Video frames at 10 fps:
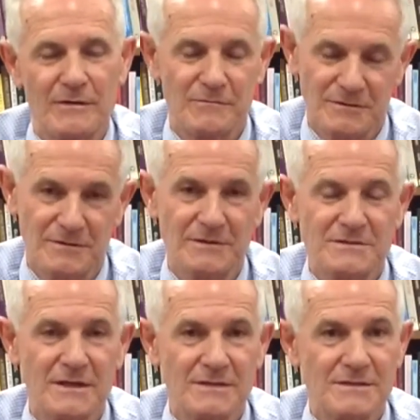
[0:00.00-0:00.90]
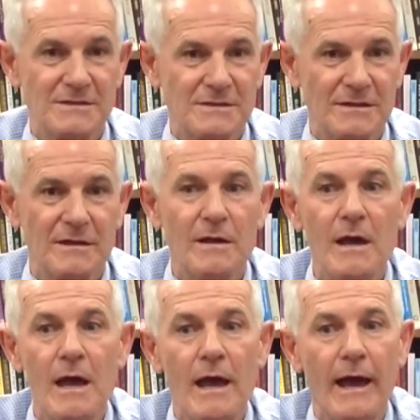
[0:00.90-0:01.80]
or at least not as easily,
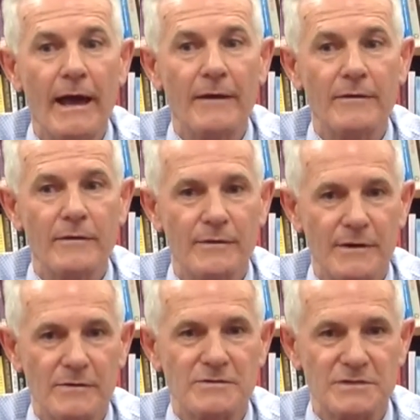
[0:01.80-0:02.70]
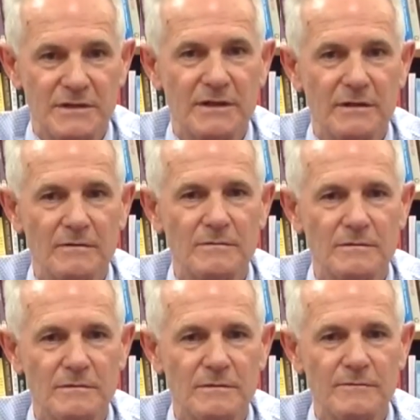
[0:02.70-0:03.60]
and their skin
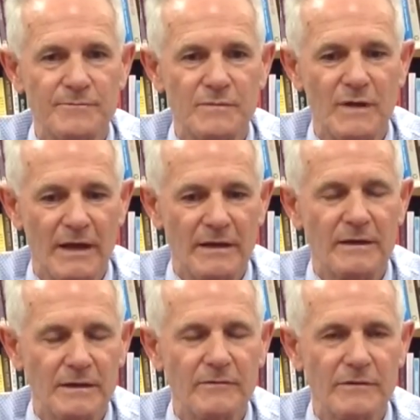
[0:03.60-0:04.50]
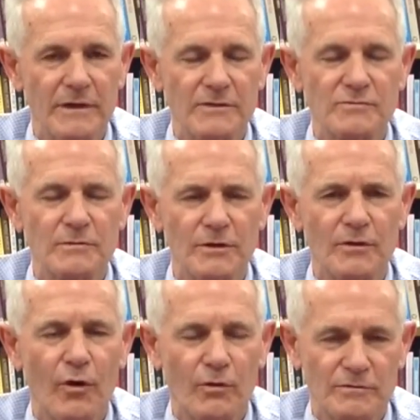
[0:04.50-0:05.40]
at any given age will look
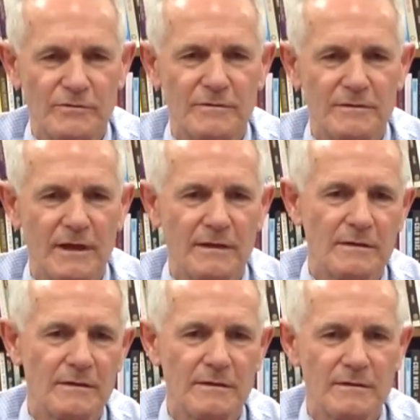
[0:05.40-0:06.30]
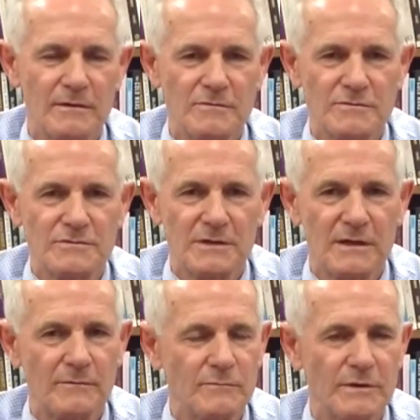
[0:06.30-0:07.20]
older than those
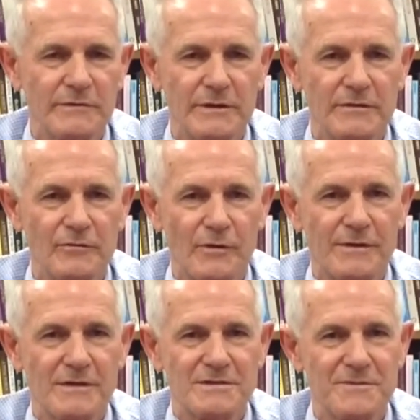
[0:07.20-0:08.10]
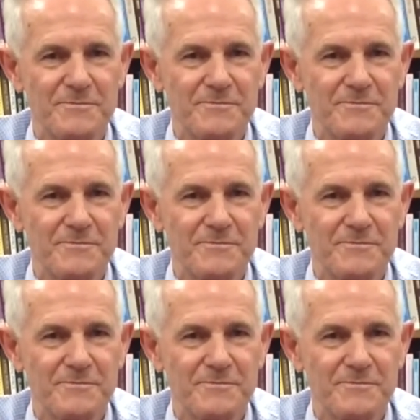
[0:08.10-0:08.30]
living in the northeast.